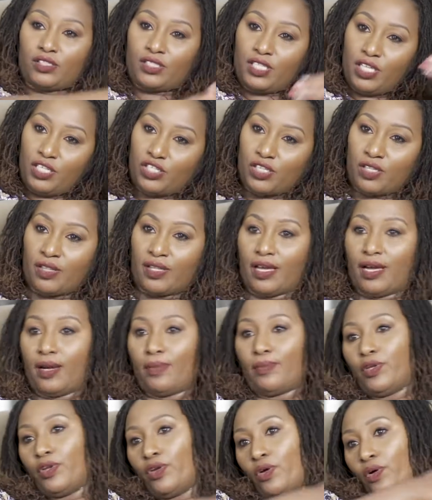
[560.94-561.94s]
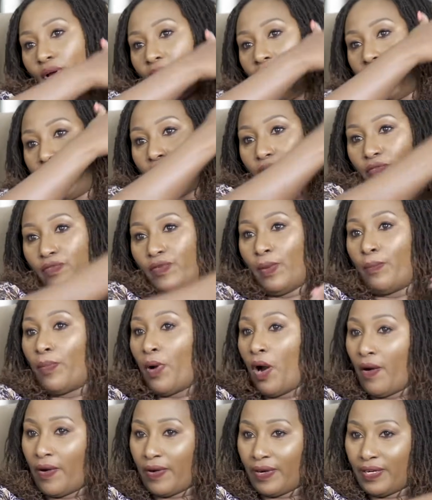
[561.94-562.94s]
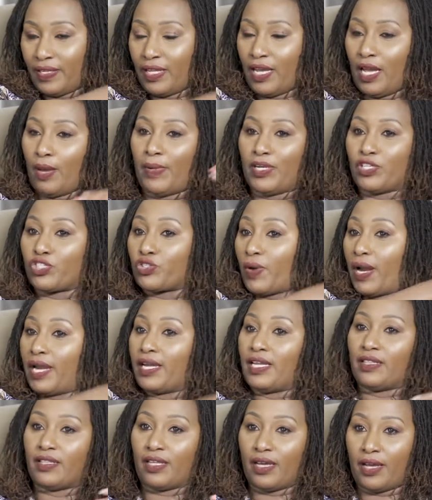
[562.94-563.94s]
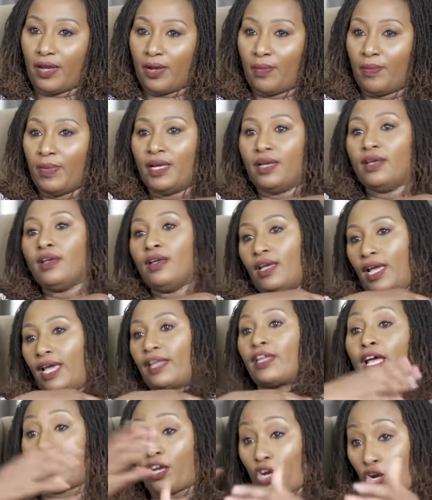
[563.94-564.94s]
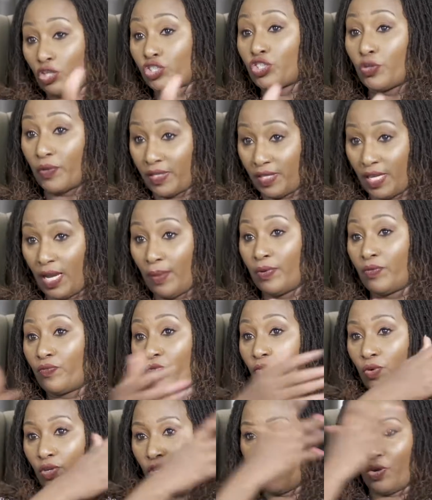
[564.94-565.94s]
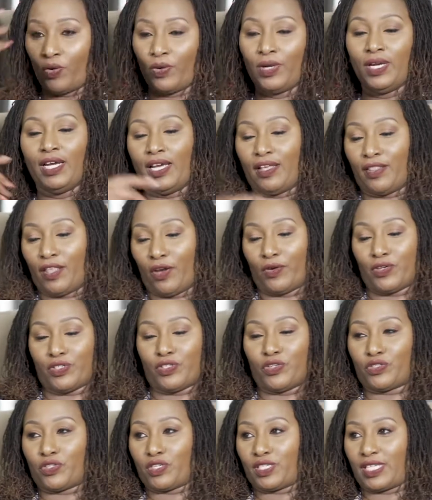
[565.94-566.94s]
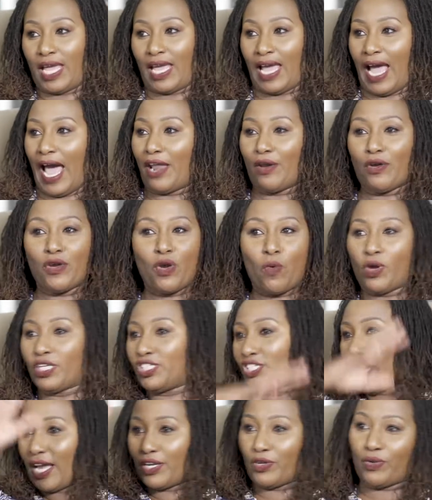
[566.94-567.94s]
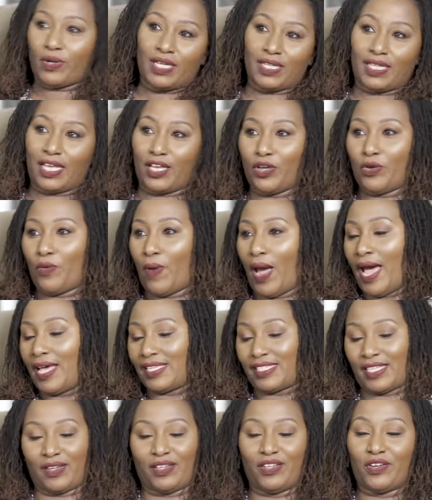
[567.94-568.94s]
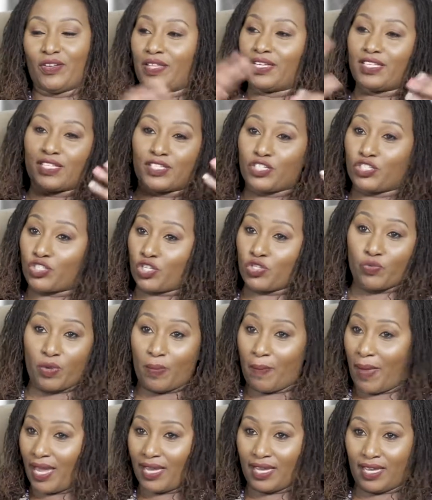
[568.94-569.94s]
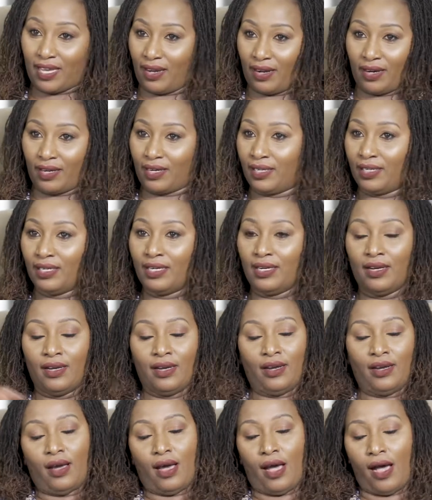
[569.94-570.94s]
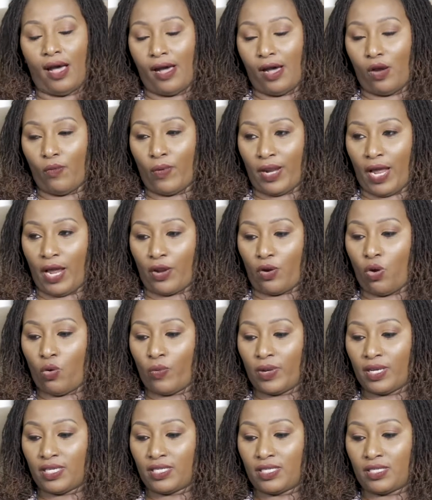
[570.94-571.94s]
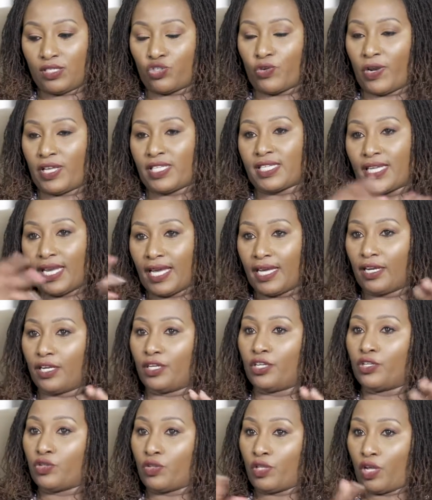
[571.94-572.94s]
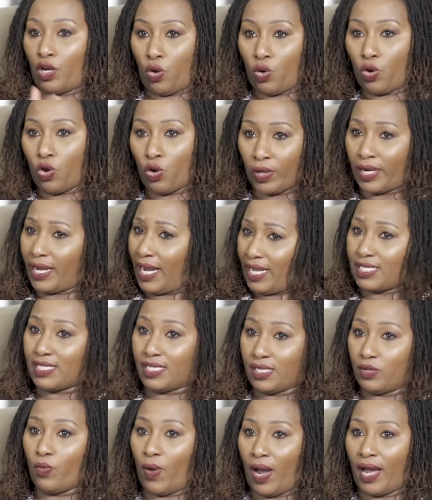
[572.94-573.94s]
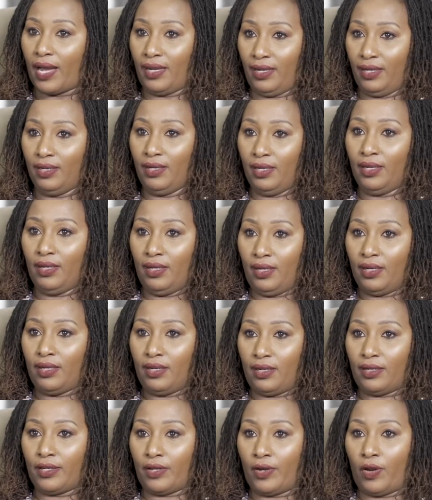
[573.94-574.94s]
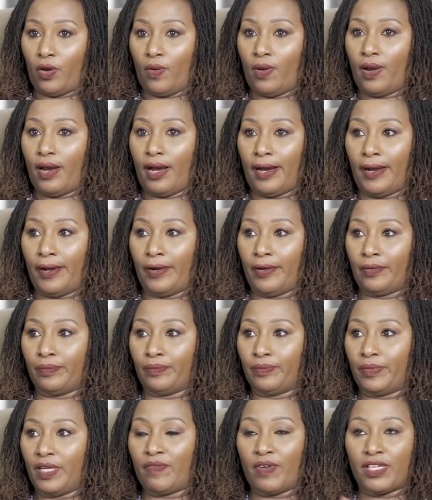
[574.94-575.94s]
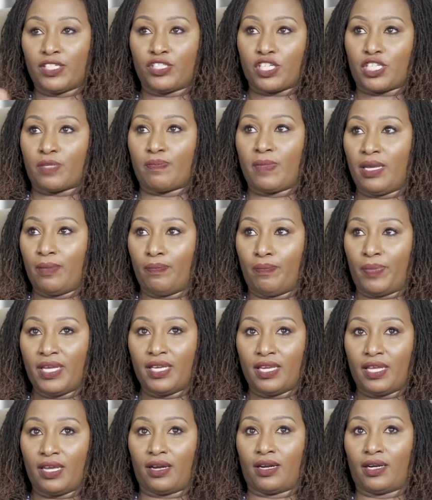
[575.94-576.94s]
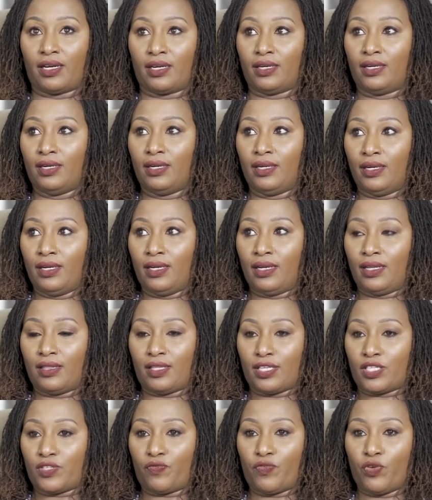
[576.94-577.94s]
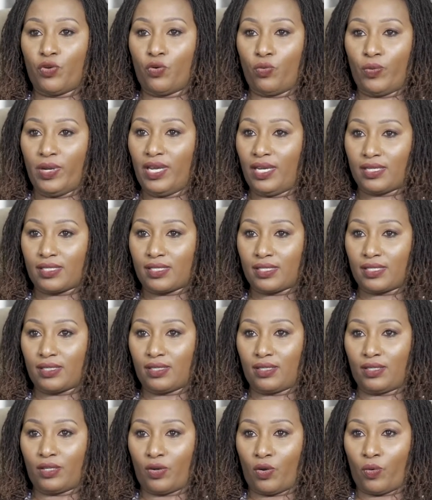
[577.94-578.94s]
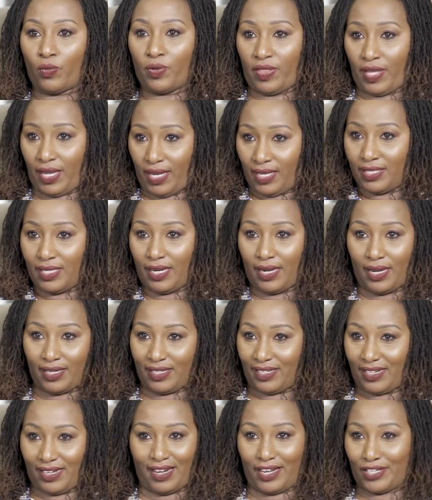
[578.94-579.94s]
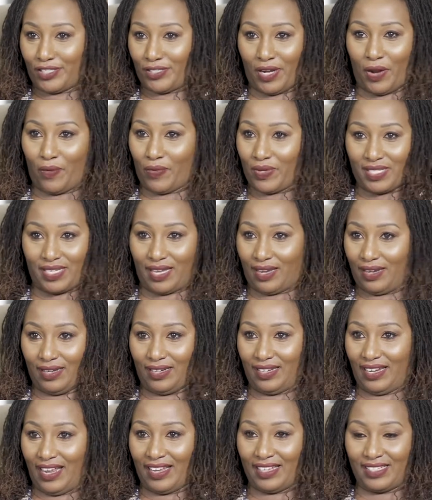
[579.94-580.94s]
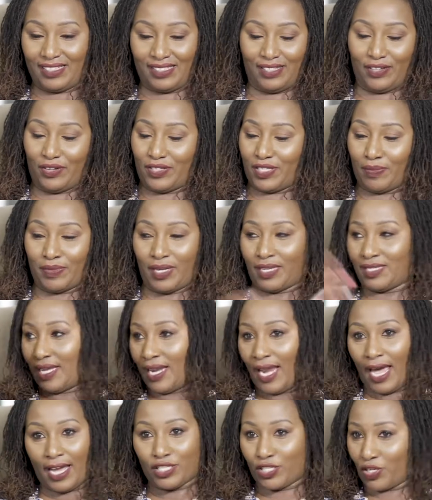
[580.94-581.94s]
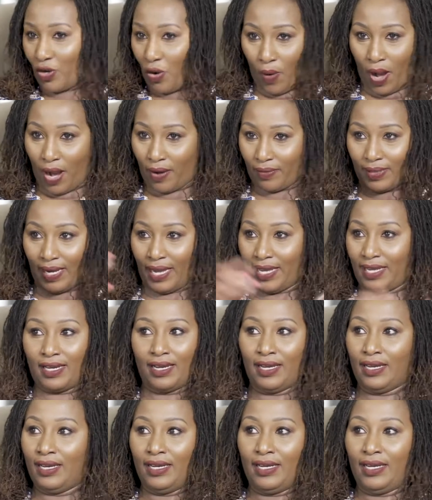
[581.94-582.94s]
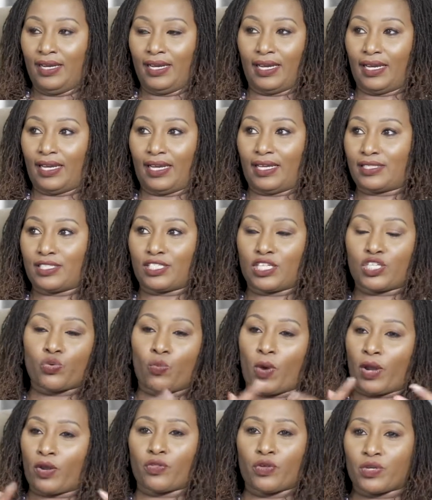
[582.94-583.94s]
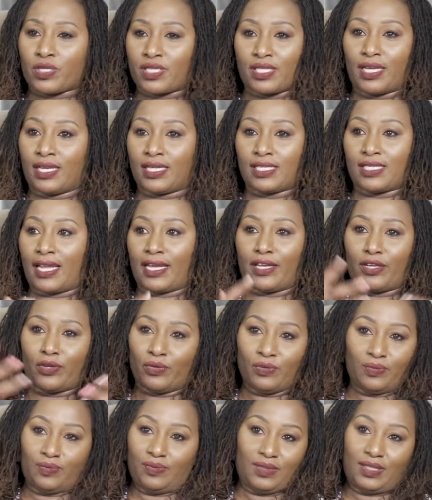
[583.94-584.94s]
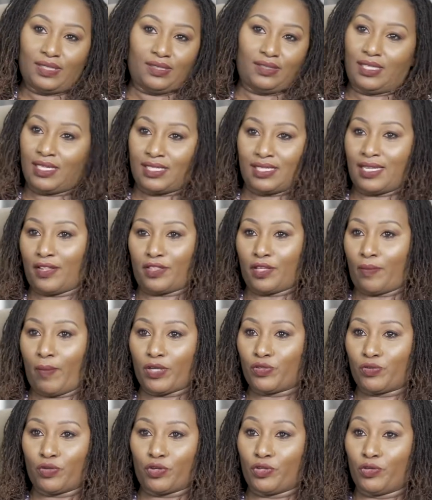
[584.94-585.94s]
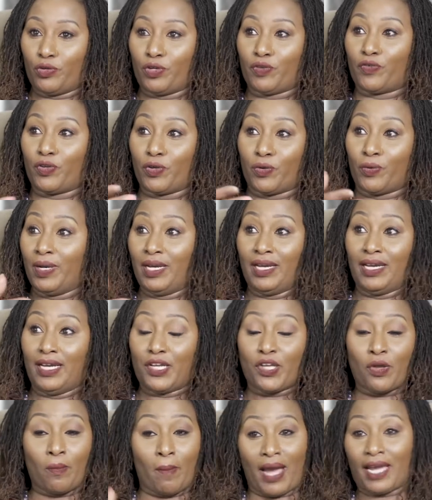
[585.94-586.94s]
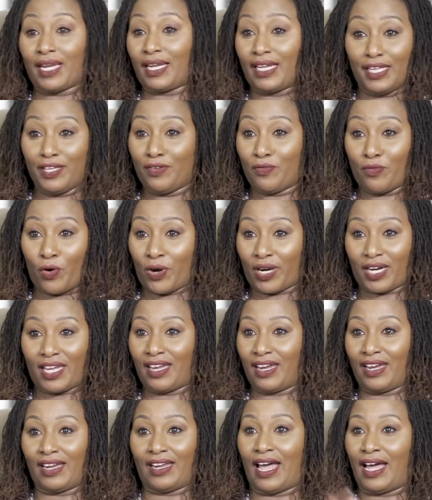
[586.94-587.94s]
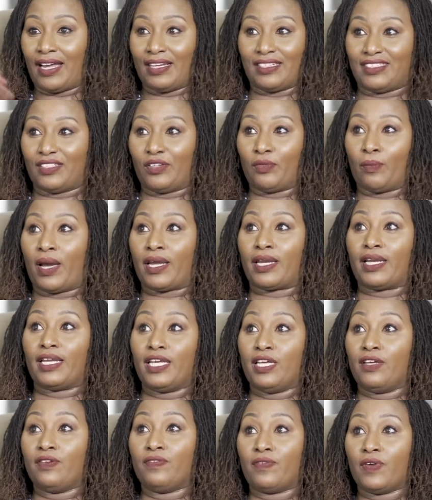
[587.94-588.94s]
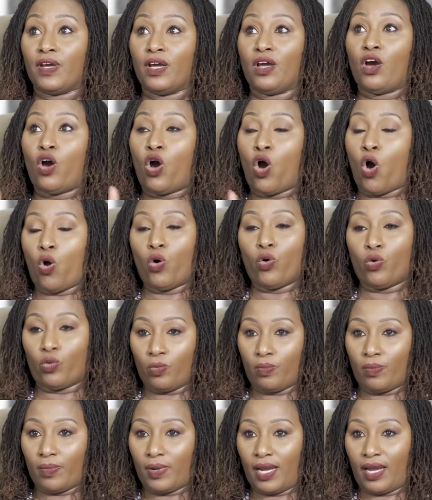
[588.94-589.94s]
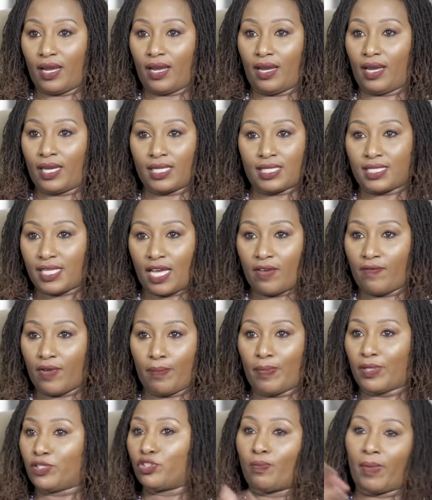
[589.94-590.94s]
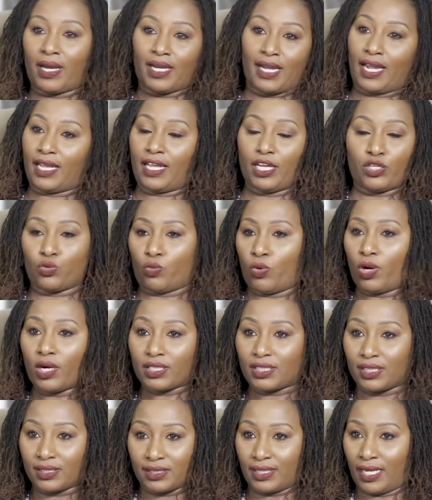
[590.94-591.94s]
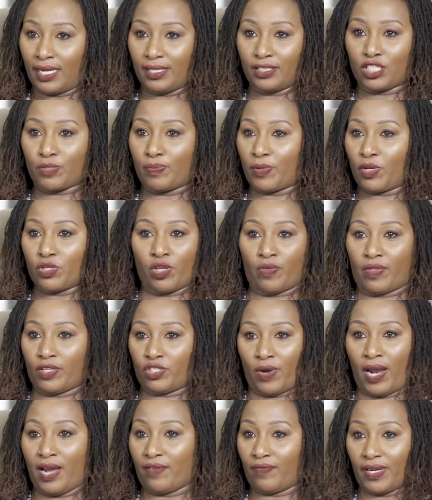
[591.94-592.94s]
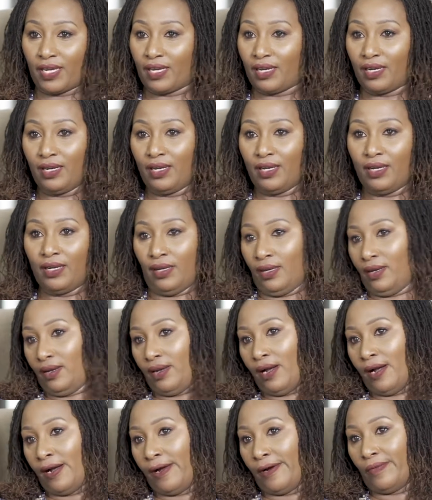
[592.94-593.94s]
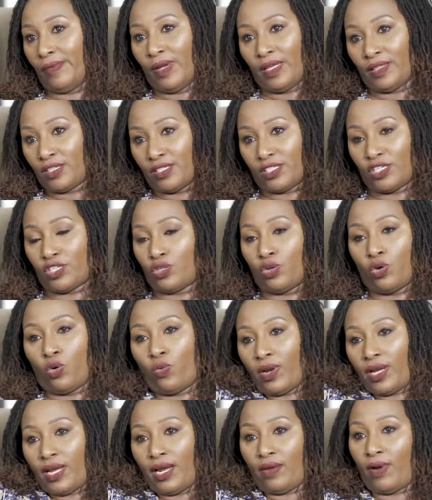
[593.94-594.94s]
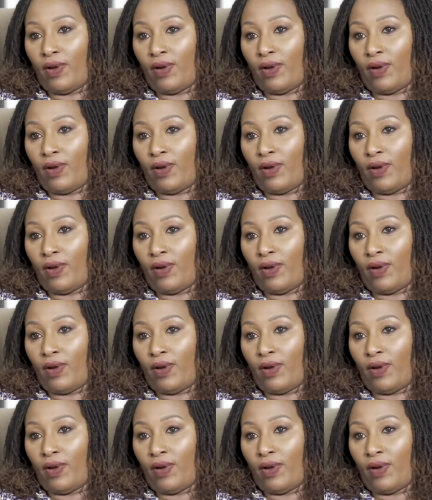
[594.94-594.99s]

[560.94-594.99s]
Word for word: teaching them, you know, kind of empowering them, the and culture them and all those stuff, stuff. and a culture in them. If you know, they always used to say, "I don't know what you are doing in the U.S." and you know, the decisions we make here uh, were not always translating into the local, and I see why. Mm You know, mm um, even just me being here this few weeks, you know, with the internet connection, yep. I was saying, yep, like, yep. you know, sometimes the lights go out. Like, it's just one of those things. Like, you, there's nothing much you could do. If you, you might leave work here, not you might leave home at seven, but you might not get to work till ten just because of the traffic. Mm. Um, and there's just no way